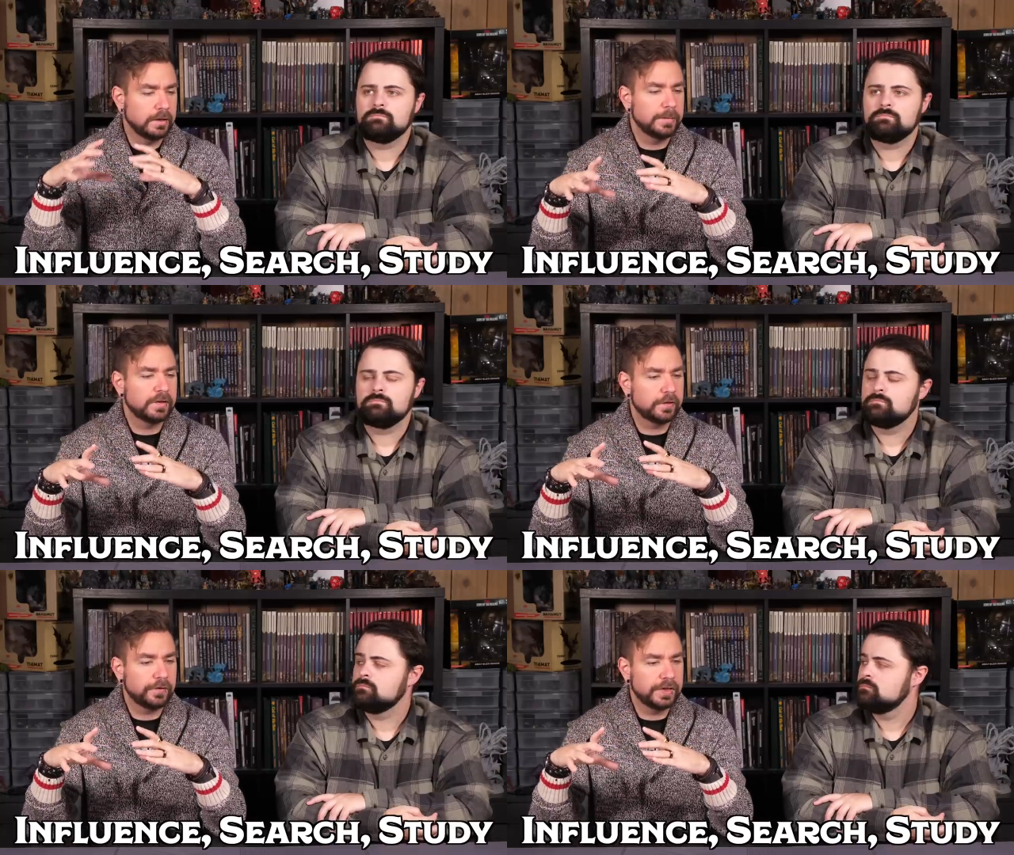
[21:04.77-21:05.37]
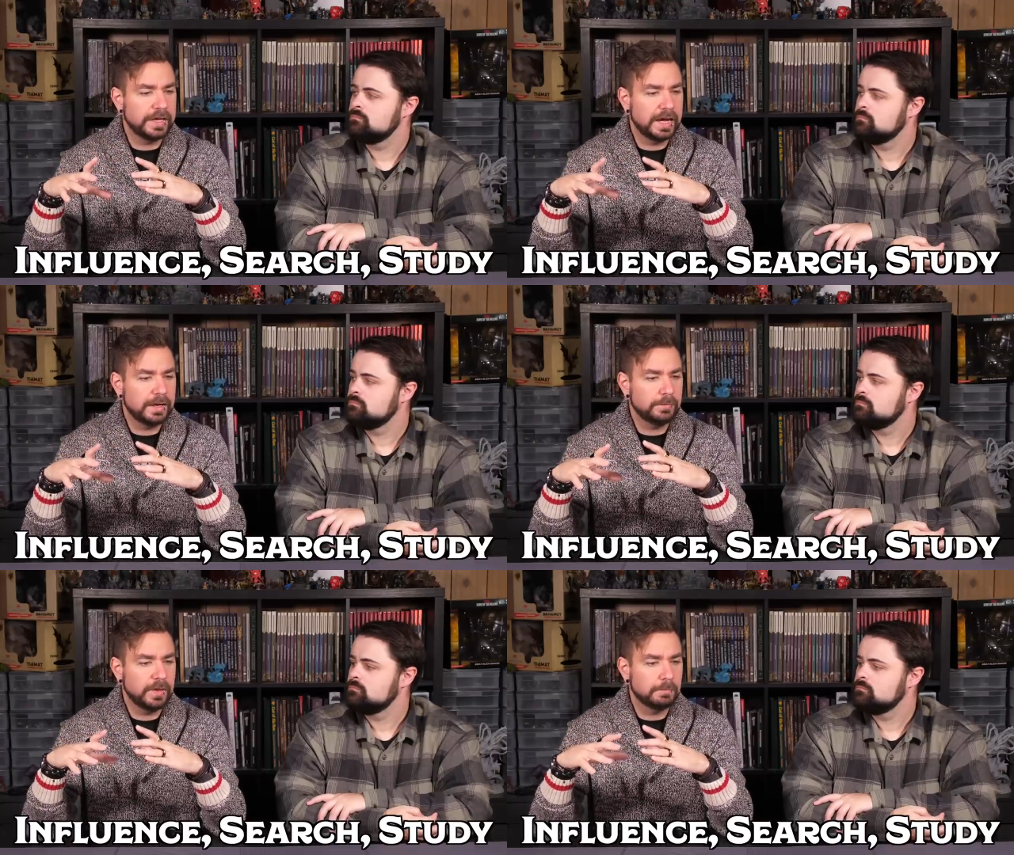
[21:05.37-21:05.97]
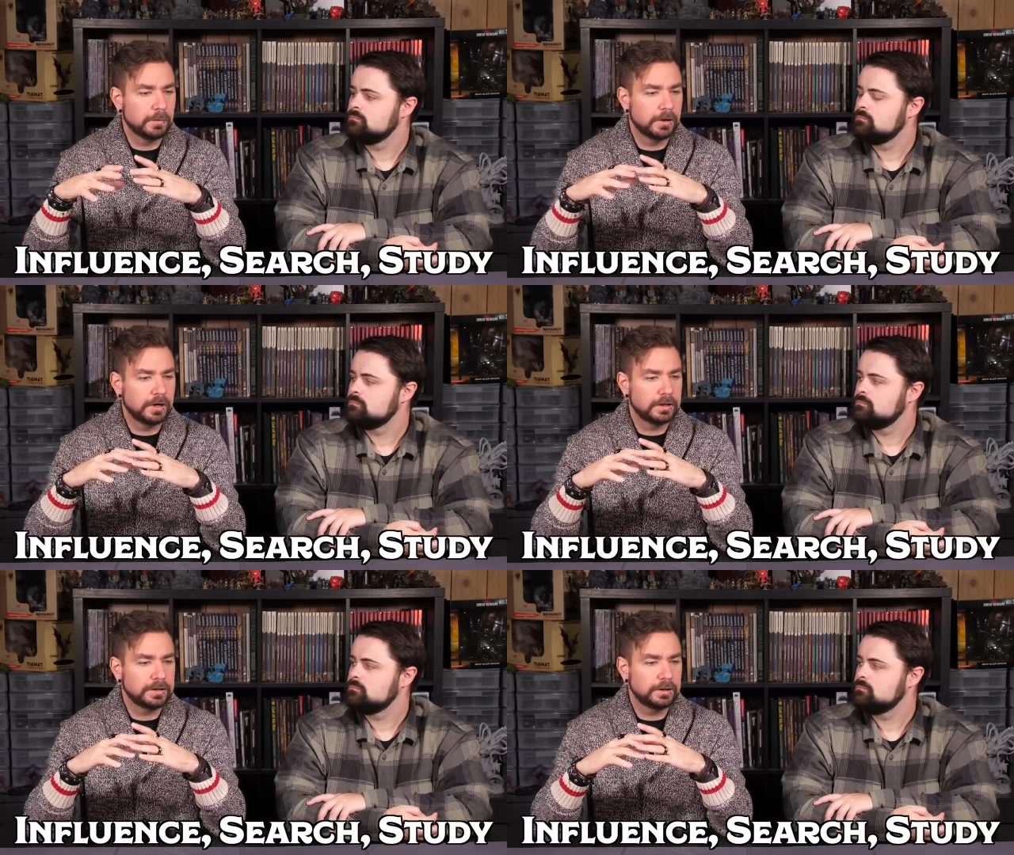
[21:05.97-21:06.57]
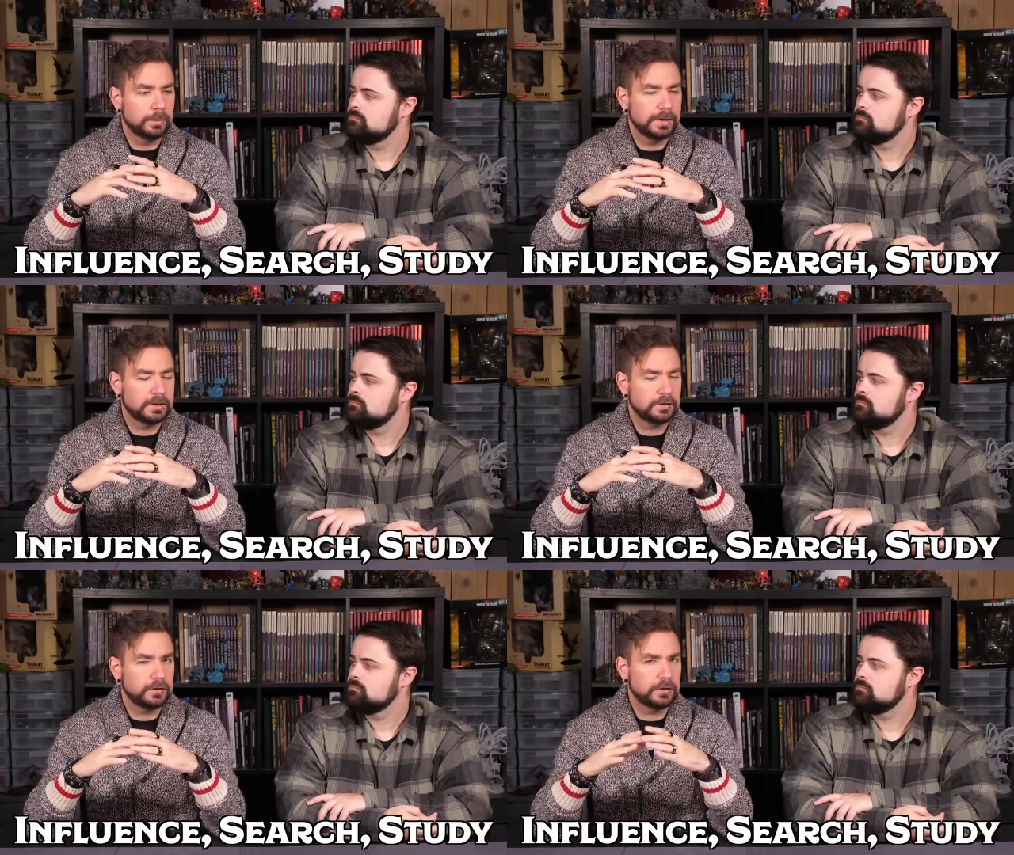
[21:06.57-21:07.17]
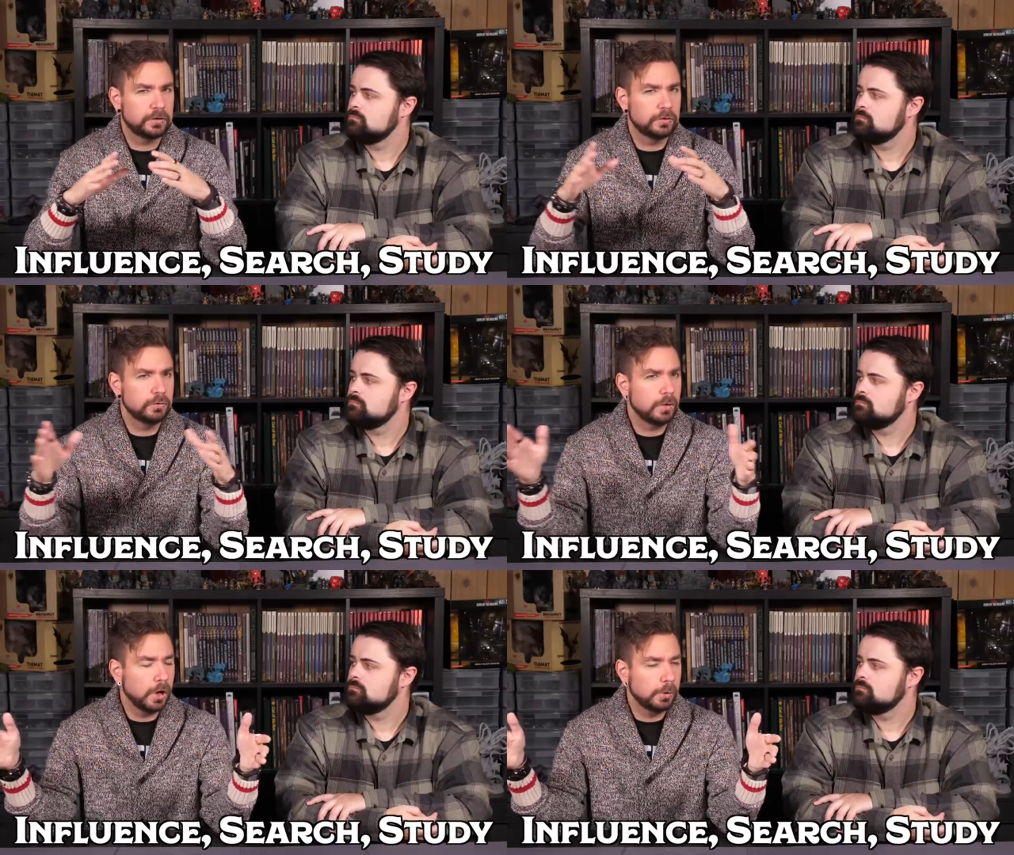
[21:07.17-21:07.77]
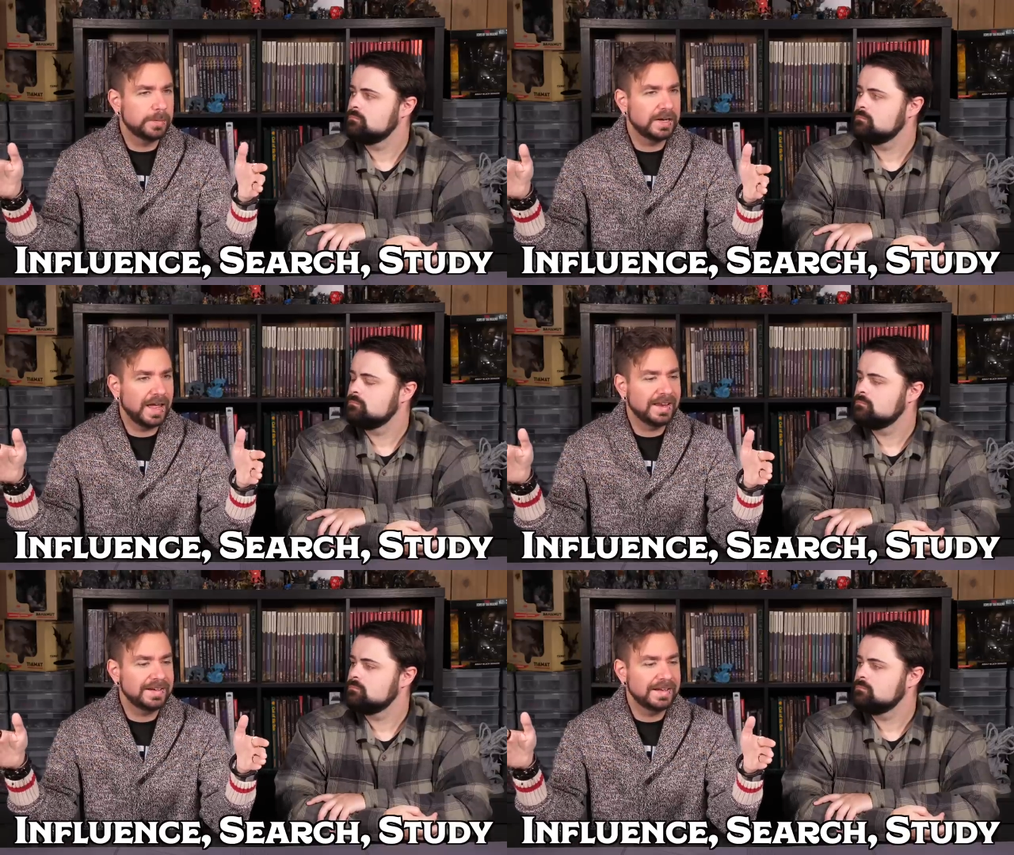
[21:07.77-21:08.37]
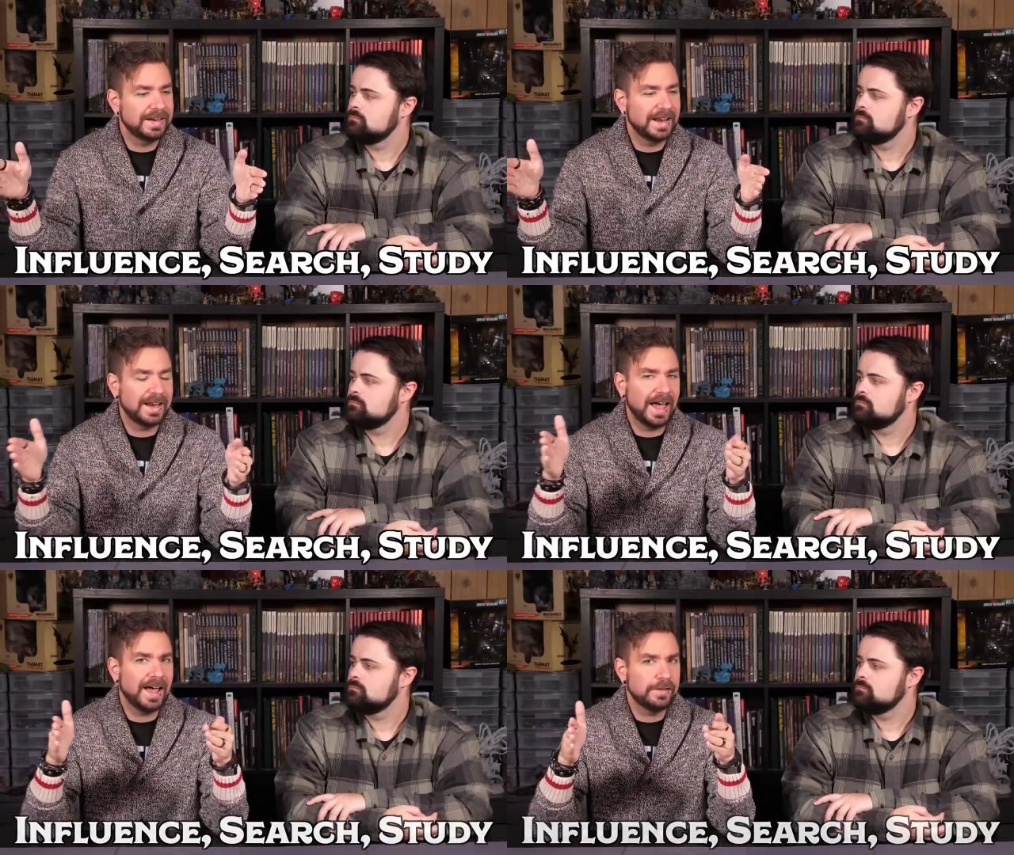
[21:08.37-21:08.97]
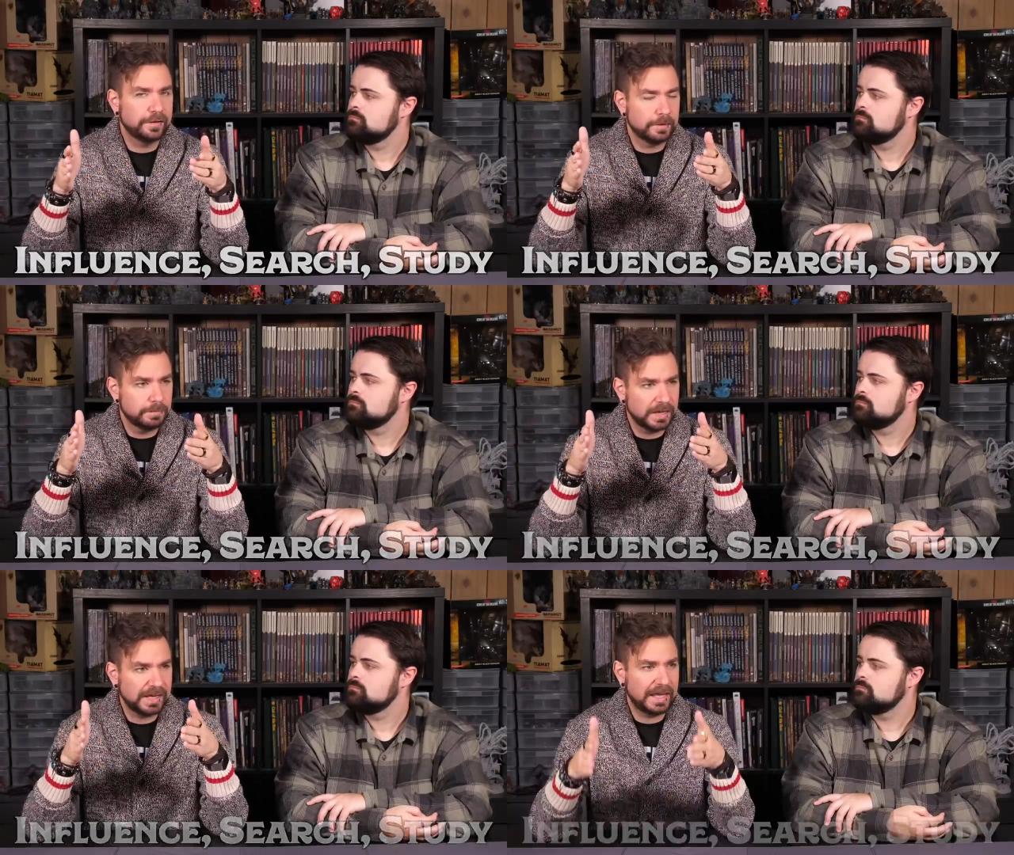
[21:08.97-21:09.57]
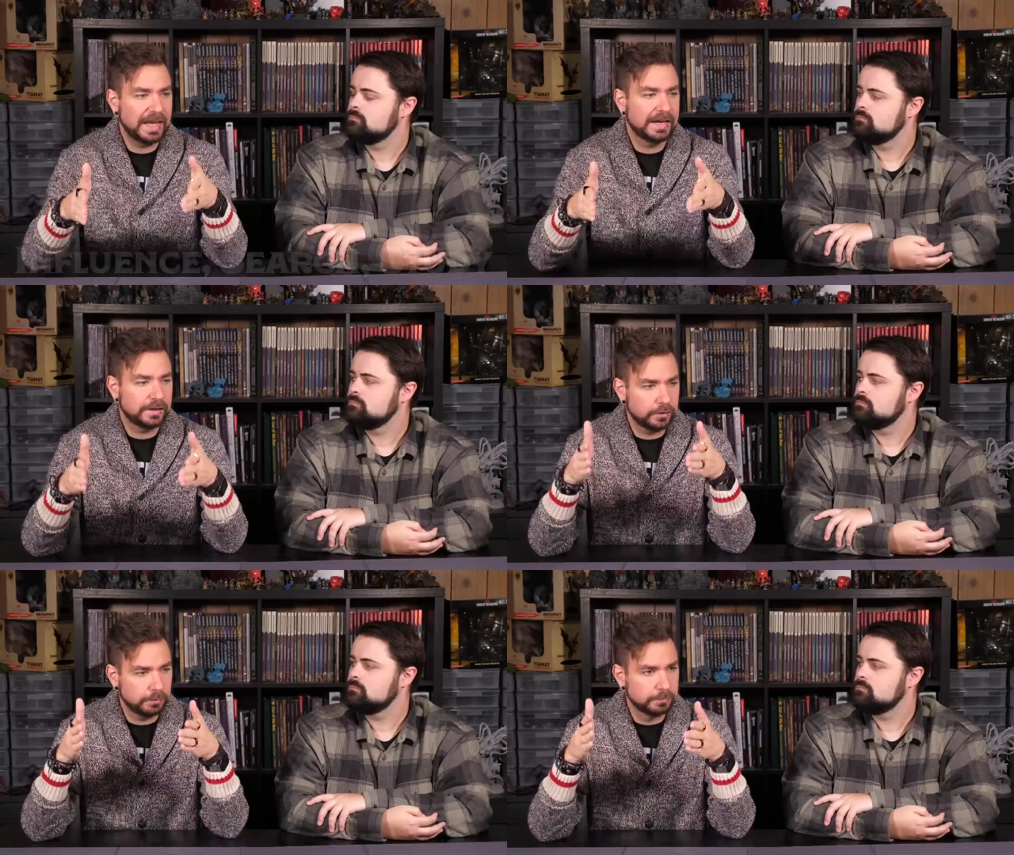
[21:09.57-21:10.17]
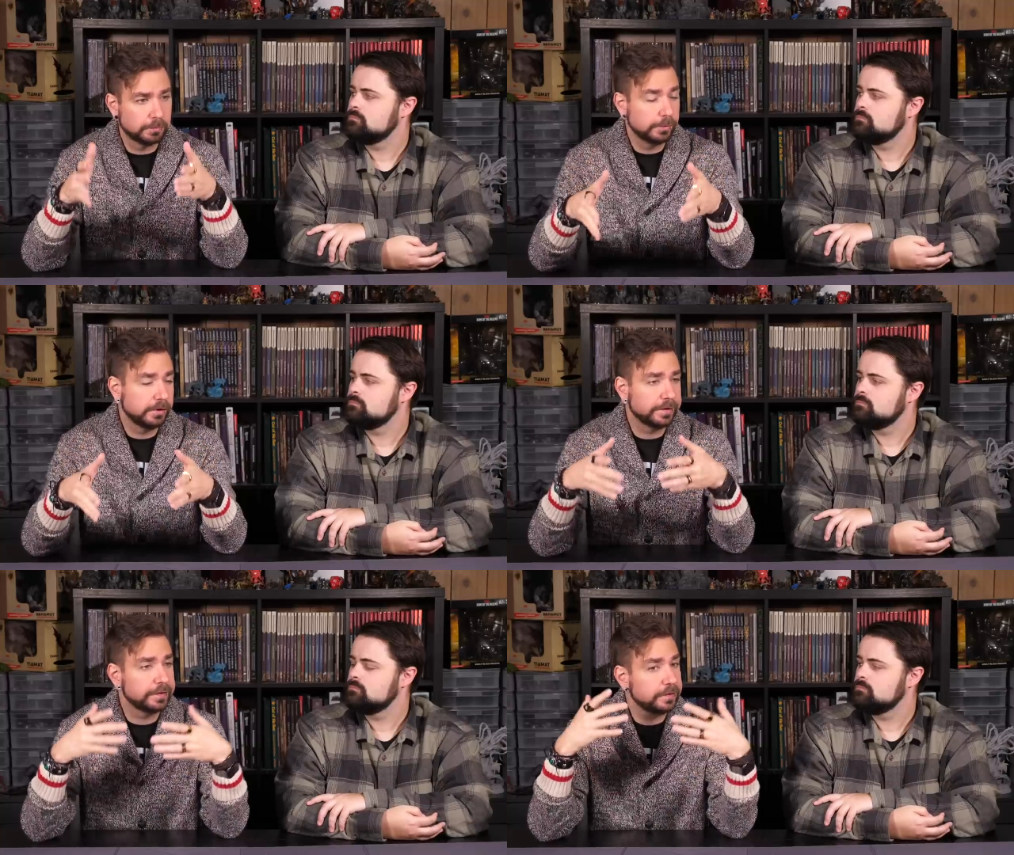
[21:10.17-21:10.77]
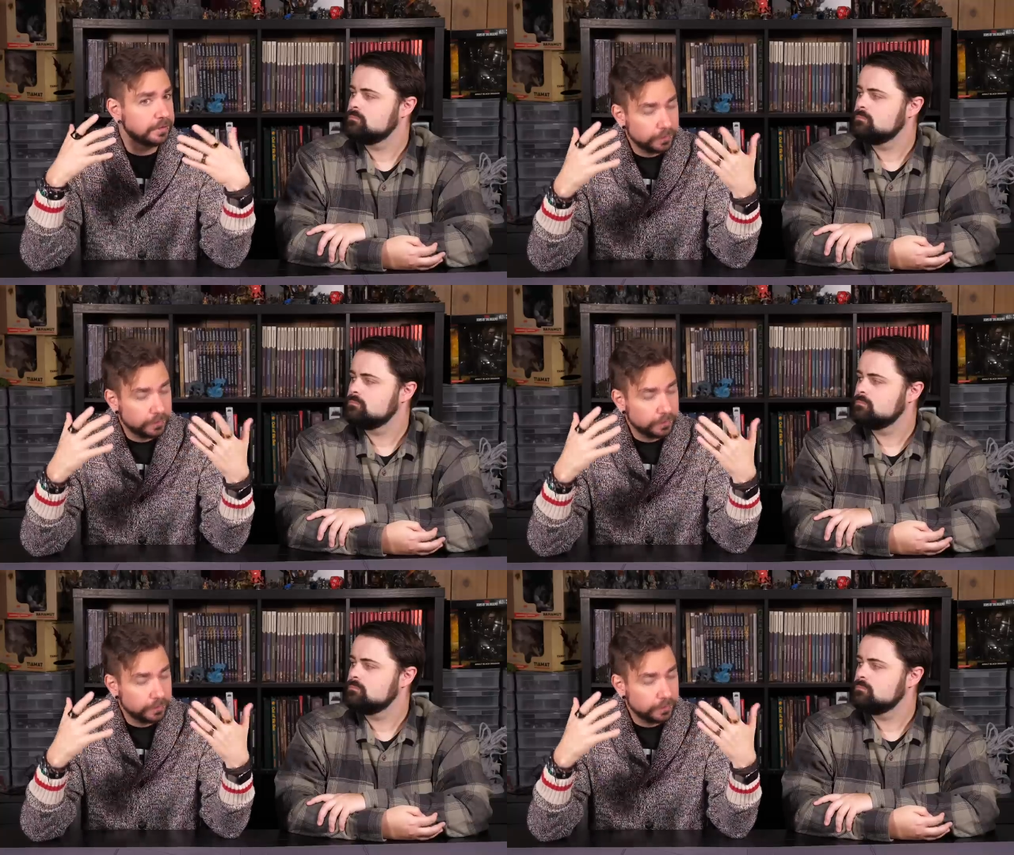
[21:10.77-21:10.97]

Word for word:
Speaker 1: elements of the game that were a little bit too open ended and add some mechanical rules